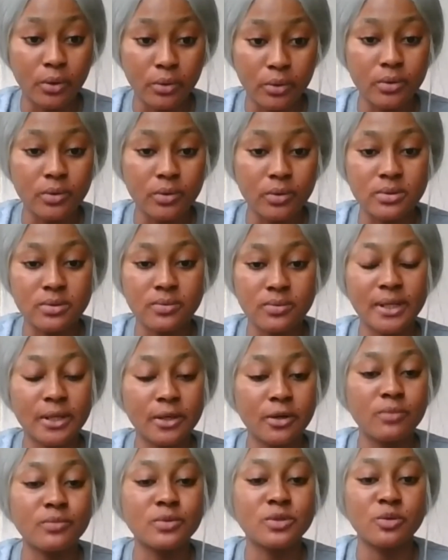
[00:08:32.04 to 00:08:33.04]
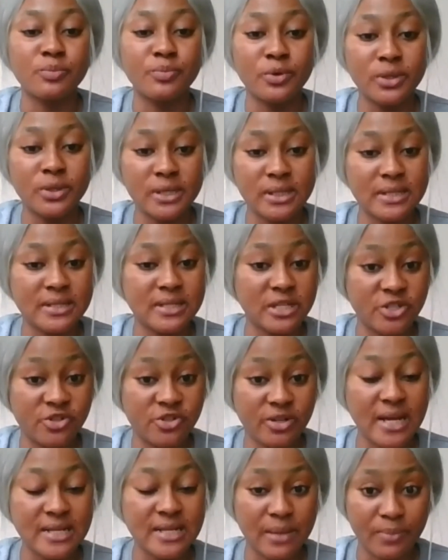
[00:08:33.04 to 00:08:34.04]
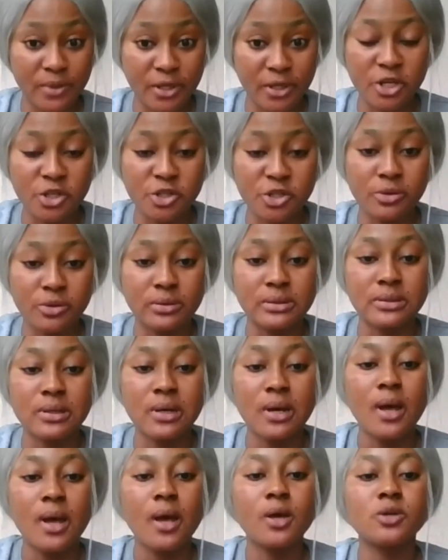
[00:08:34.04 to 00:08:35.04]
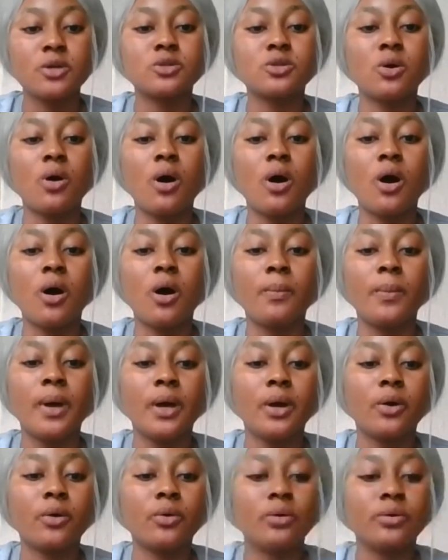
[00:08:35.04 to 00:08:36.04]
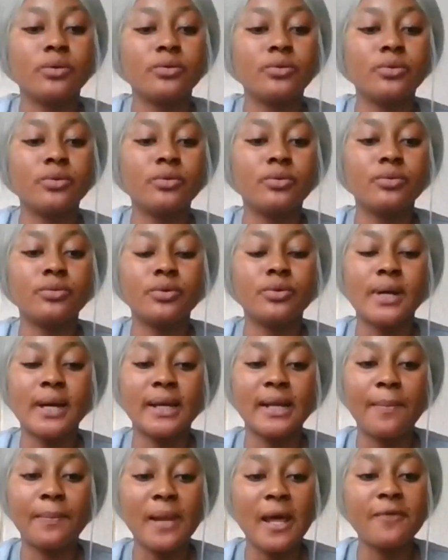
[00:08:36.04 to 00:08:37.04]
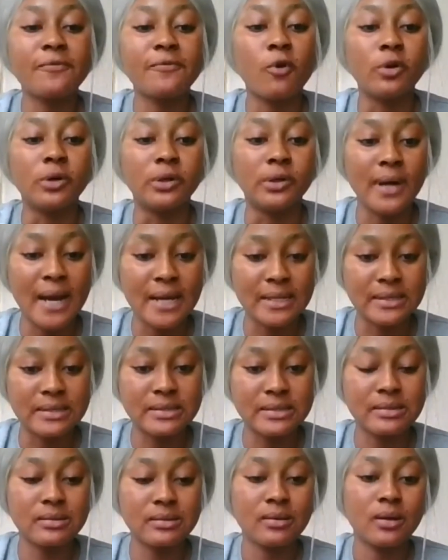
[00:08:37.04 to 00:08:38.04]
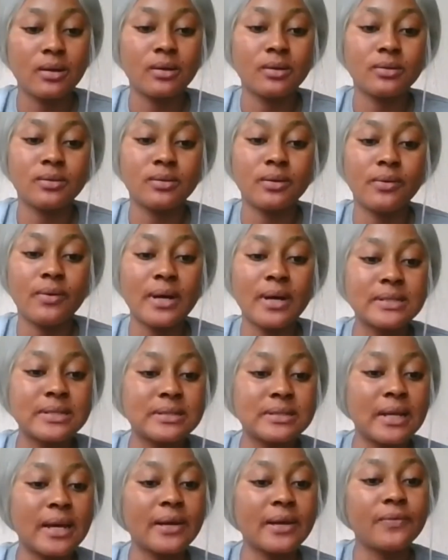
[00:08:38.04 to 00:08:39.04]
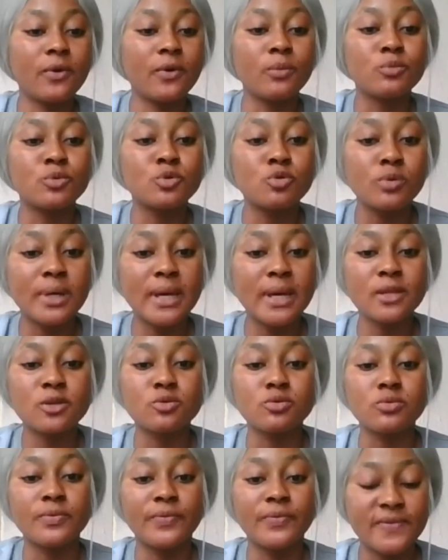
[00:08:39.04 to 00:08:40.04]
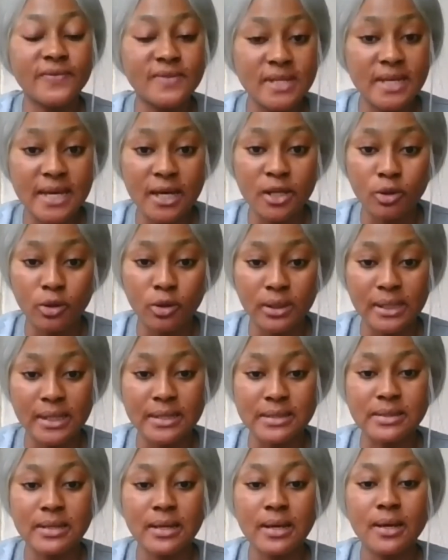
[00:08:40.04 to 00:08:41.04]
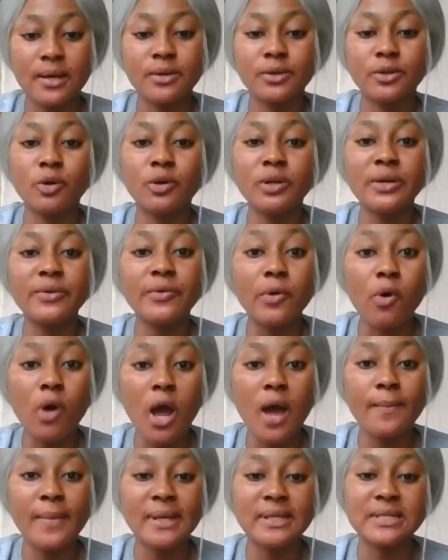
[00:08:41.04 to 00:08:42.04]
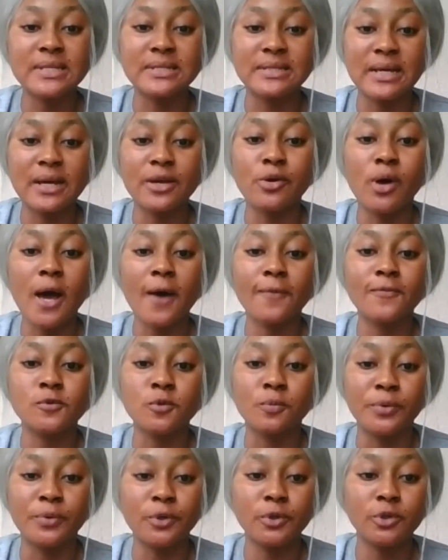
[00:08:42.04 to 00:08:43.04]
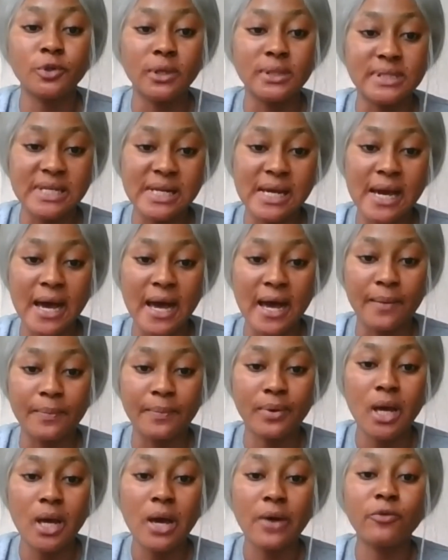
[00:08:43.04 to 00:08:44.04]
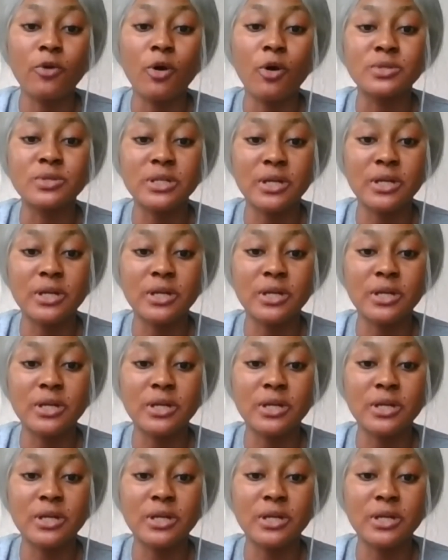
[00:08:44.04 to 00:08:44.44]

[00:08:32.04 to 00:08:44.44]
goals when it comes to building decentralized applications. So you can apply for grants. Grants is like from $2K to $50K. The only requirement is that you have to build your DApp from